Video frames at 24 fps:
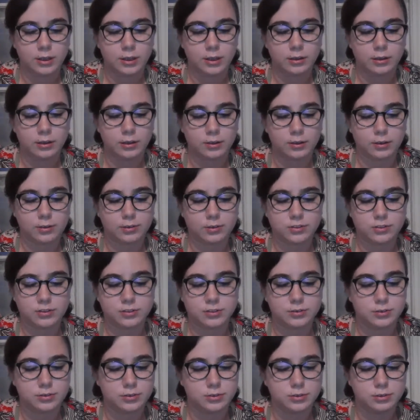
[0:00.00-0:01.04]
and then
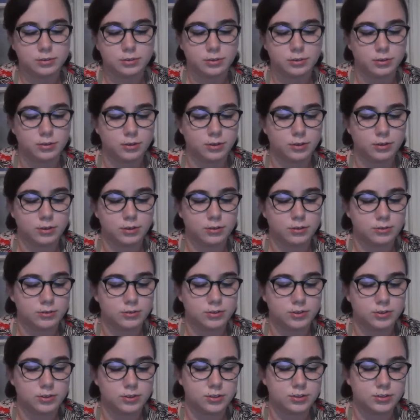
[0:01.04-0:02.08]
just
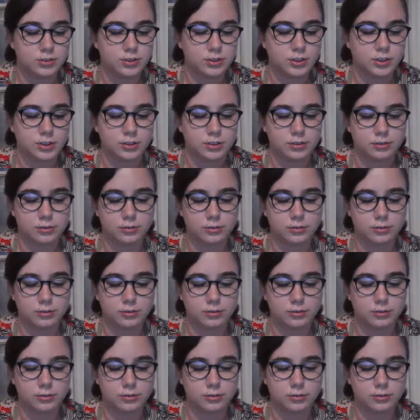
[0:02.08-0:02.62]
like